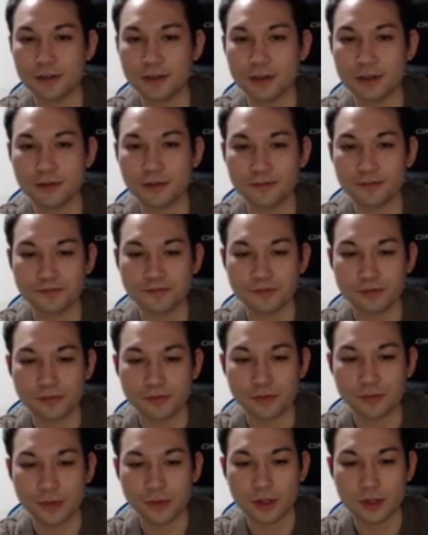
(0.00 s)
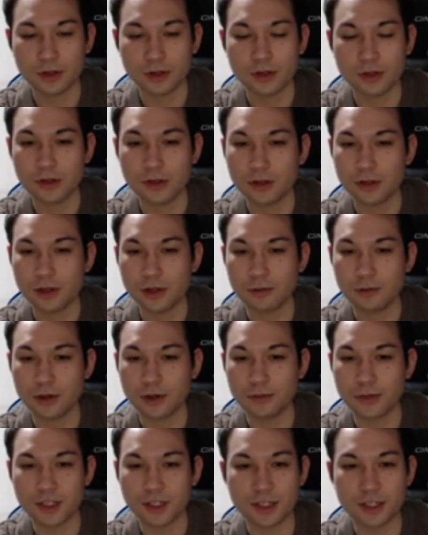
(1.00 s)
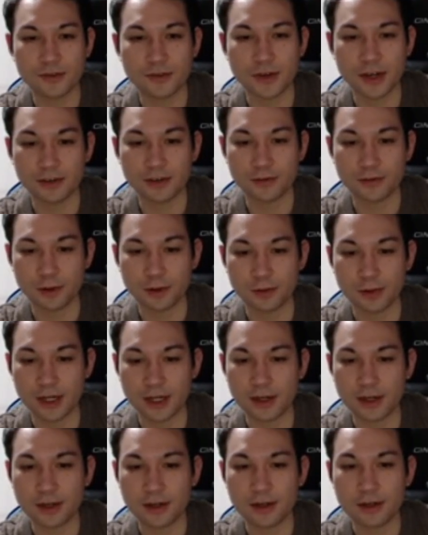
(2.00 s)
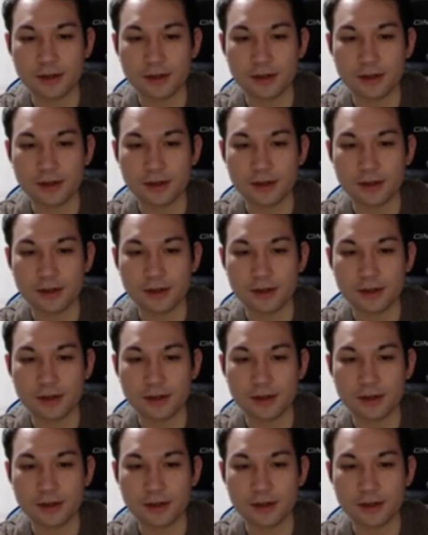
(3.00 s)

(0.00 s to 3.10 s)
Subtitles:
So it would have been just fine for white.